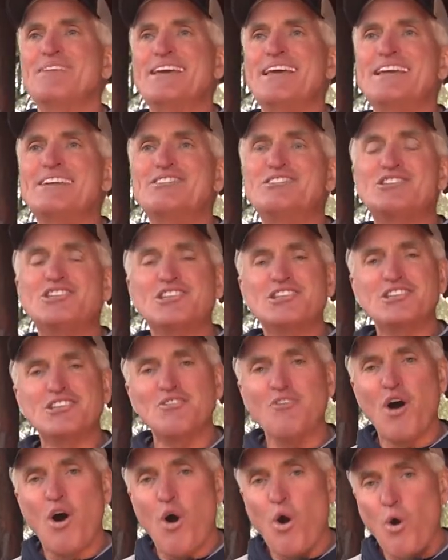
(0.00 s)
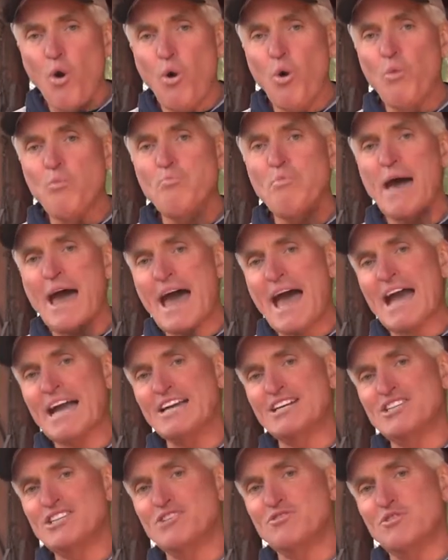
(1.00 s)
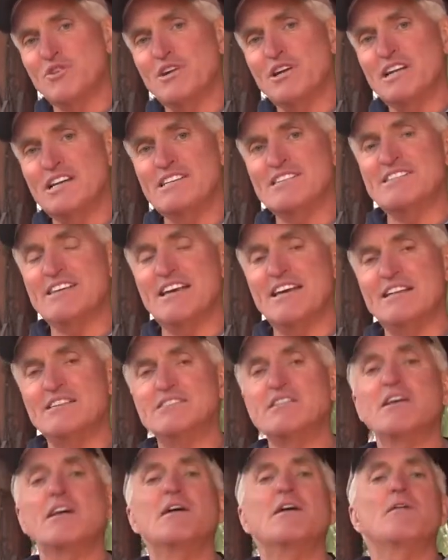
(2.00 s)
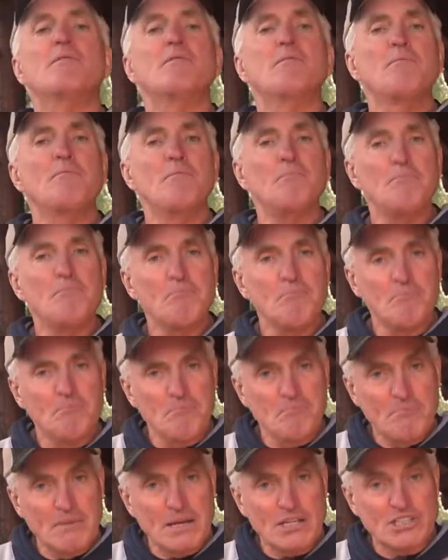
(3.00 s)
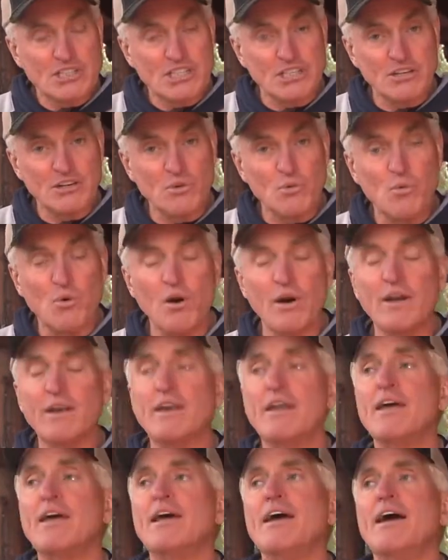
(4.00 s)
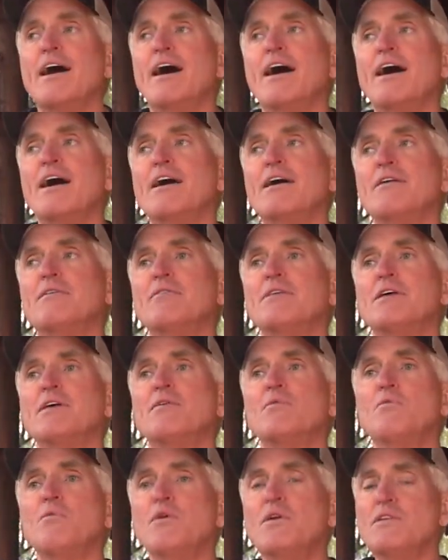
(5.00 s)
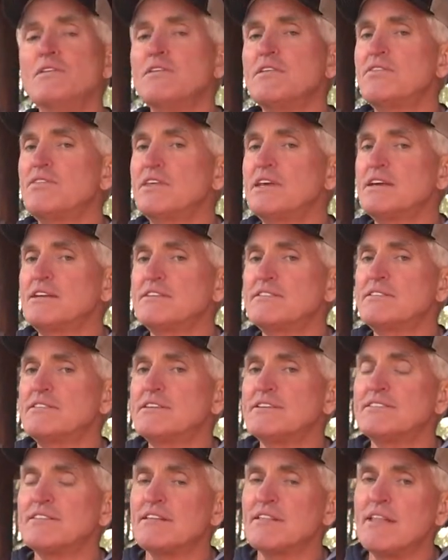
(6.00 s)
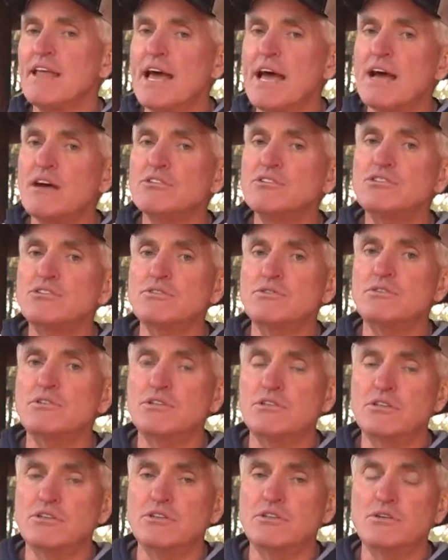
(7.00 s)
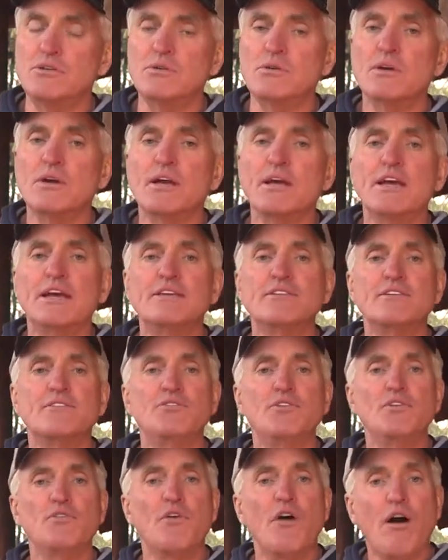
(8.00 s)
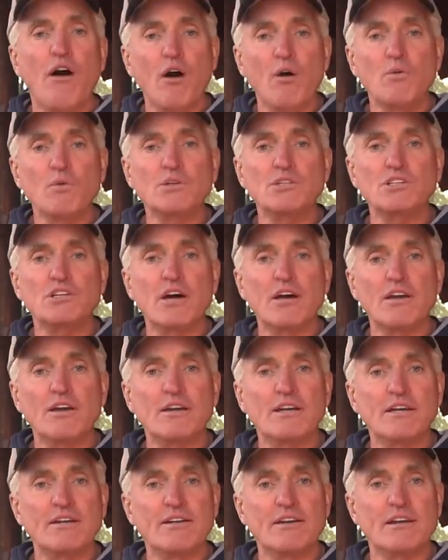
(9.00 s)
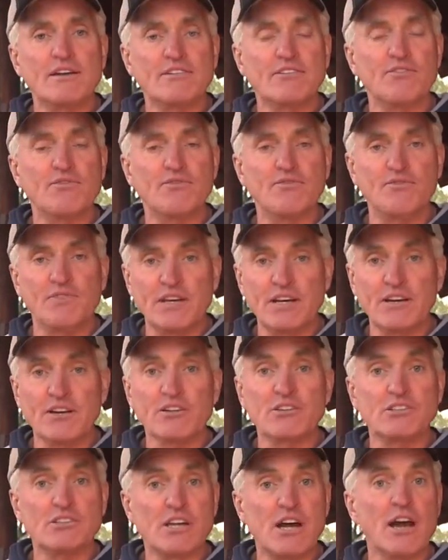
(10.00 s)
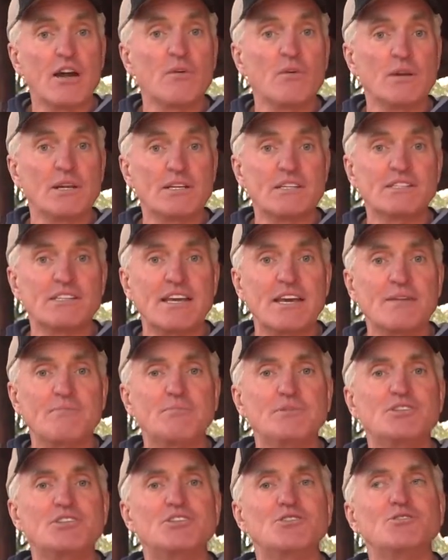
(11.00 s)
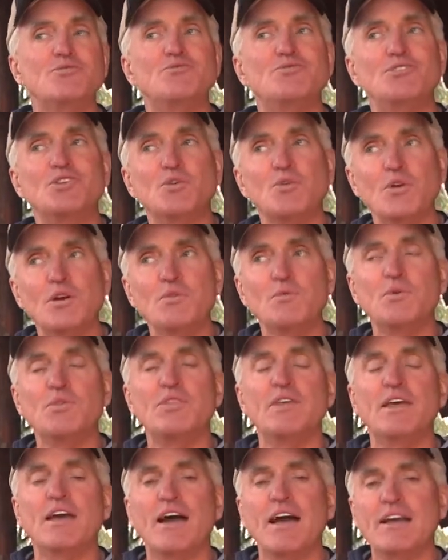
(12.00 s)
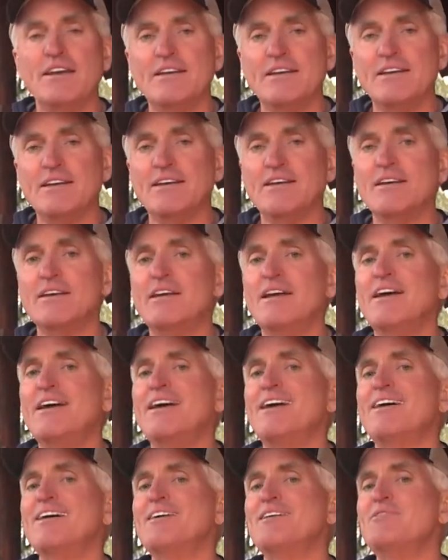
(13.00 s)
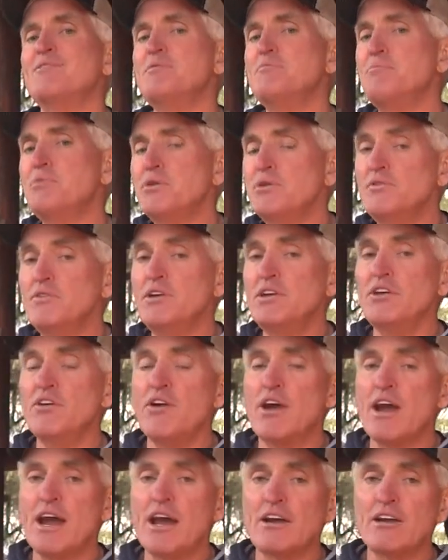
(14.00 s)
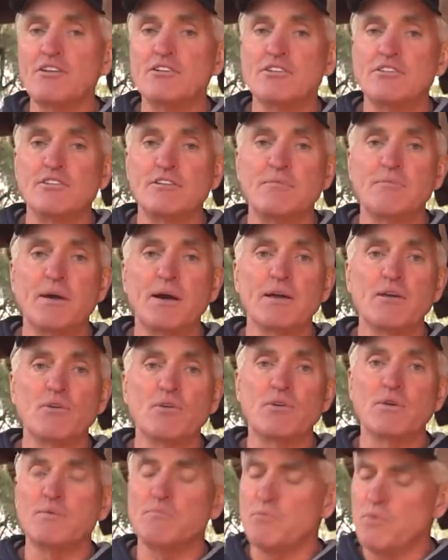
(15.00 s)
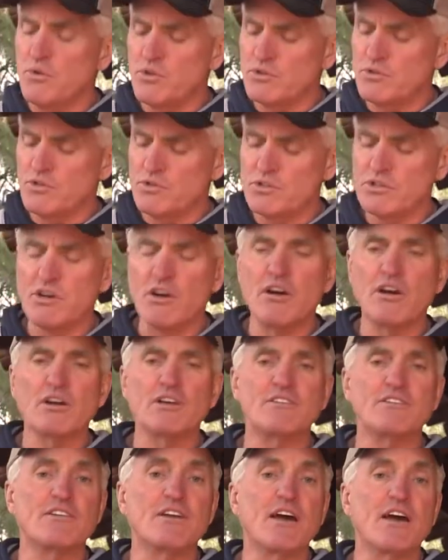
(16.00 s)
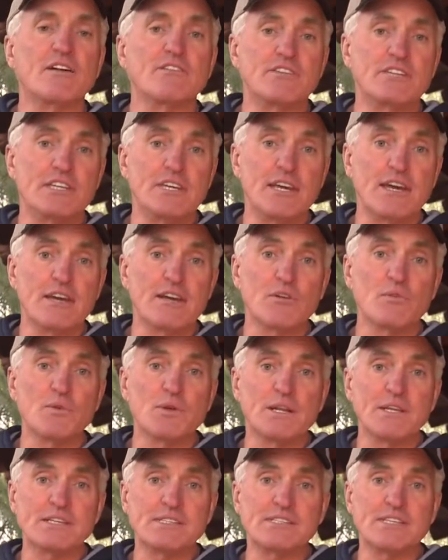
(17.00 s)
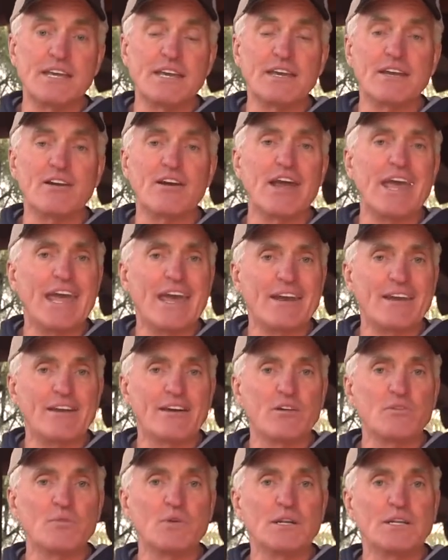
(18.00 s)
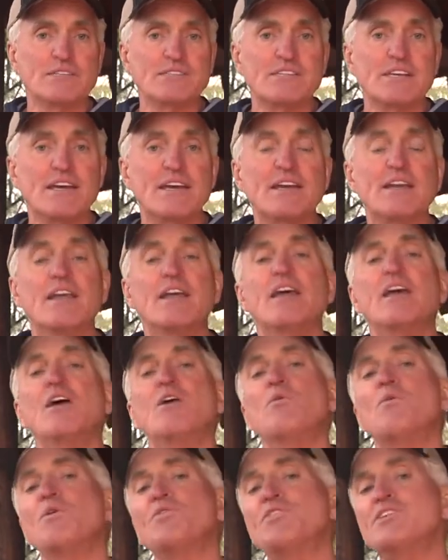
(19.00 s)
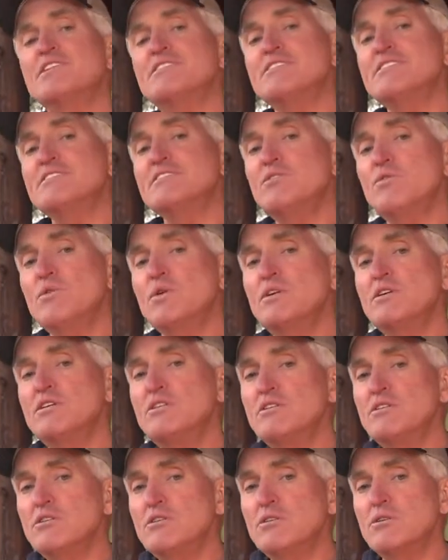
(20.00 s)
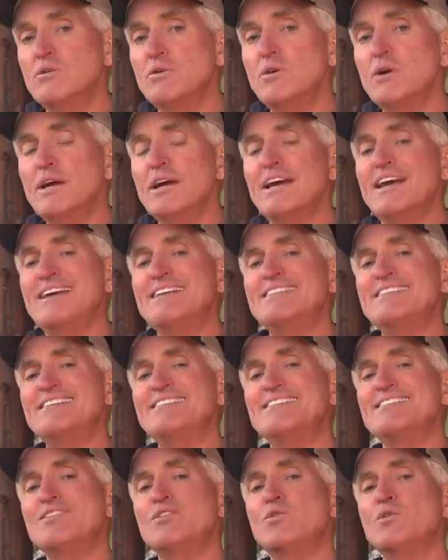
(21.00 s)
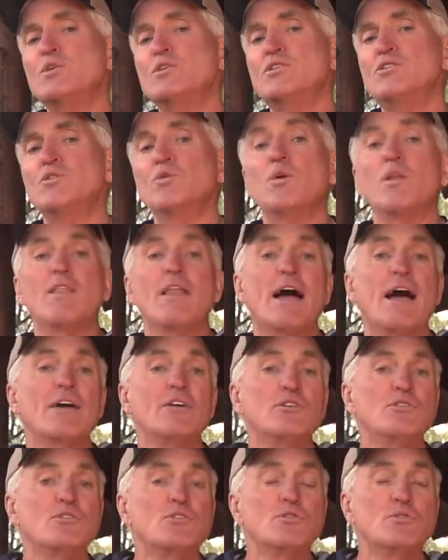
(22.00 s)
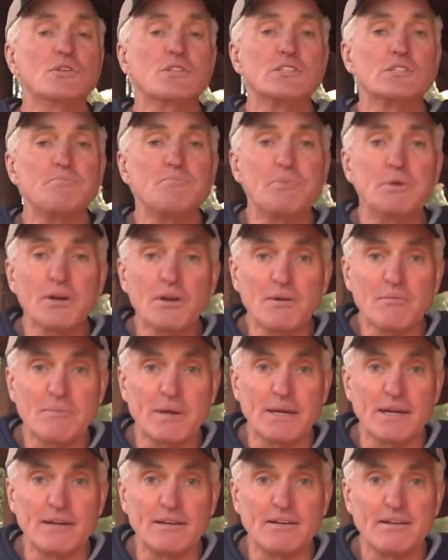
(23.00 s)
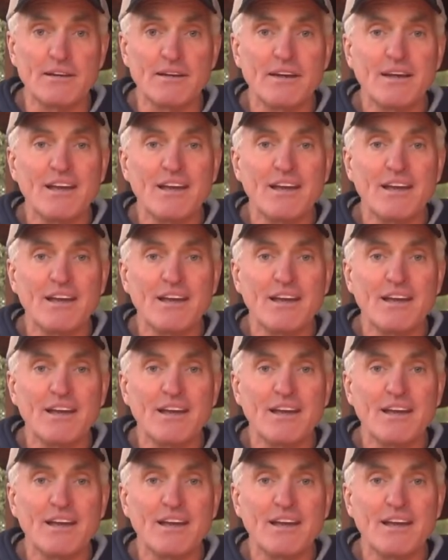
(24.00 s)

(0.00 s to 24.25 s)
It's just a whole package of release aids meshed into one. One of the things this allows you to do is if you've always shot an index finger style release aid, but you've toyed with the idea of improving your accuracy by going more to a target style T-handle release aid or a handheld release aid, what this is going to do is it's going to allow you to experiment